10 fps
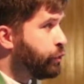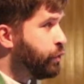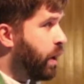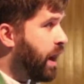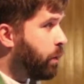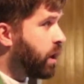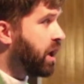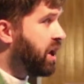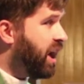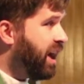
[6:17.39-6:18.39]
to
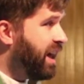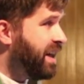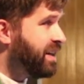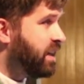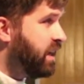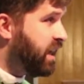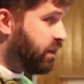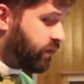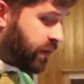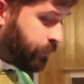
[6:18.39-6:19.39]
our
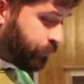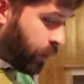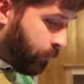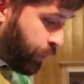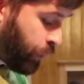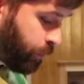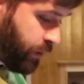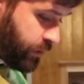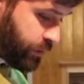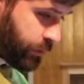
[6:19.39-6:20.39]
God-given
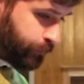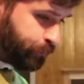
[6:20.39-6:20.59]
purpose.